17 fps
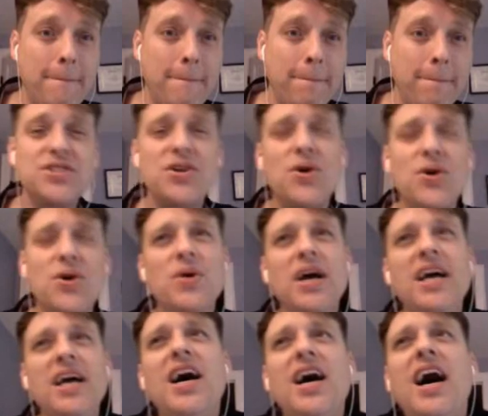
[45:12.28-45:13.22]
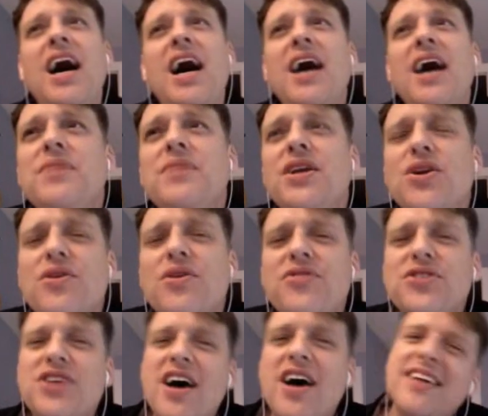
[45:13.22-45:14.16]
So um, you know, if
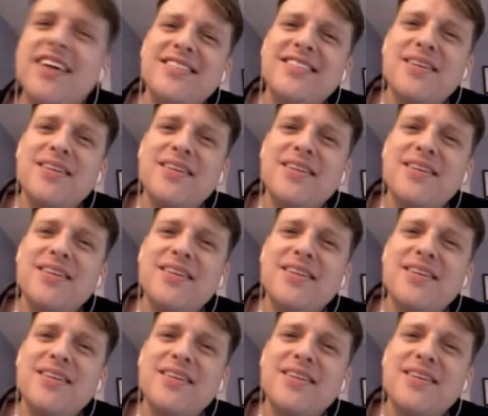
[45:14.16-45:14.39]
you're talking to